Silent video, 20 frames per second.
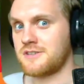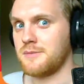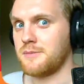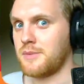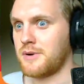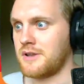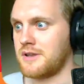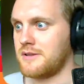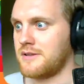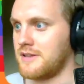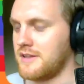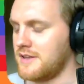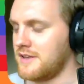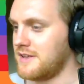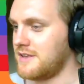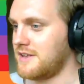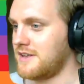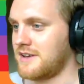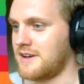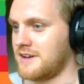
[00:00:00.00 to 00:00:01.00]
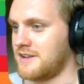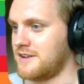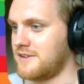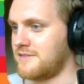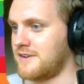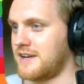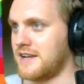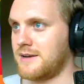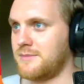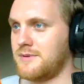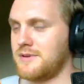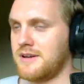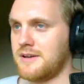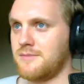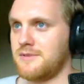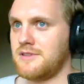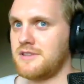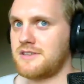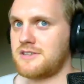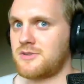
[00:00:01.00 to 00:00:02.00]
at some point. I know, right? I'm
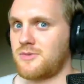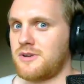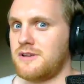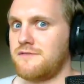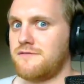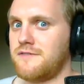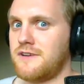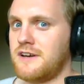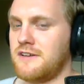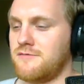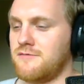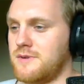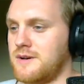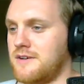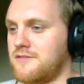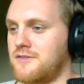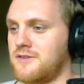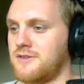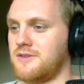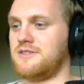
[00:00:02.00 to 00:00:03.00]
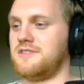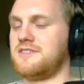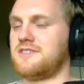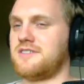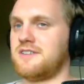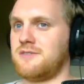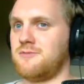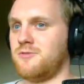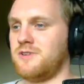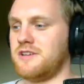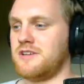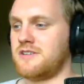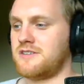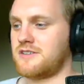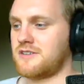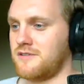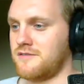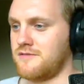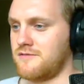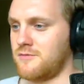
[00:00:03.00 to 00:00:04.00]
only 25, but I've got all this like weird
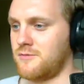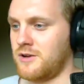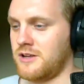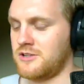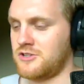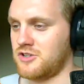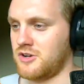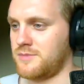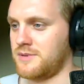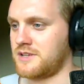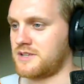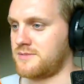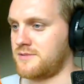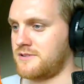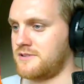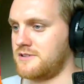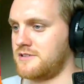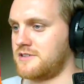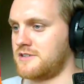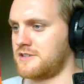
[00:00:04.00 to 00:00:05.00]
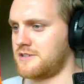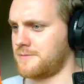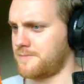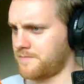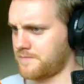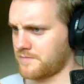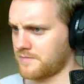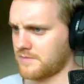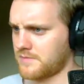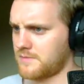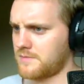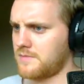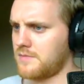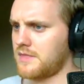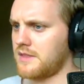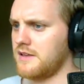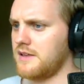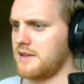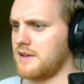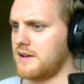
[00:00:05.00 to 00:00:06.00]
job experiences.
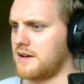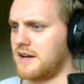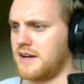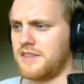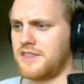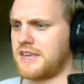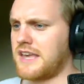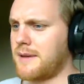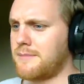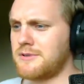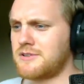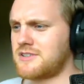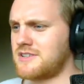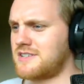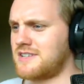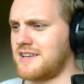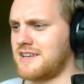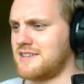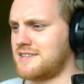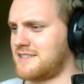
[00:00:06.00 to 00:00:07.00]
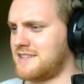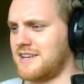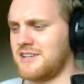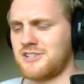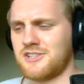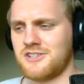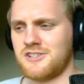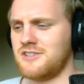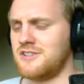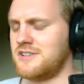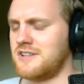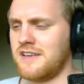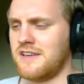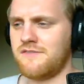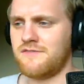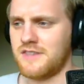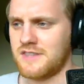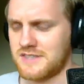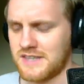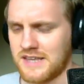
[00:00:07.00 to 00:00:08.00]
The chemistry station.
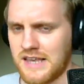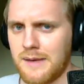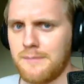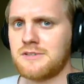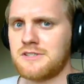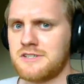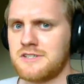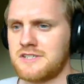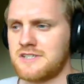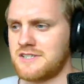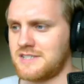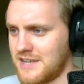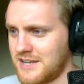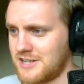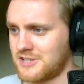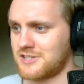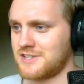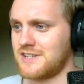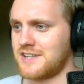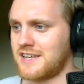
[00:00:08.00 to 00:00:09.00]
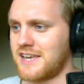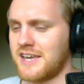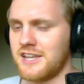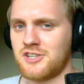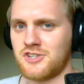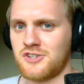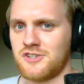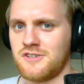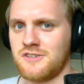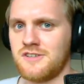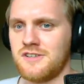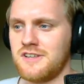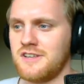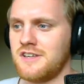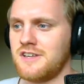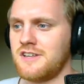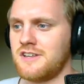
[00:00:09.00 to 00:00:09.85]
If there's a chemistry station in the kitchen,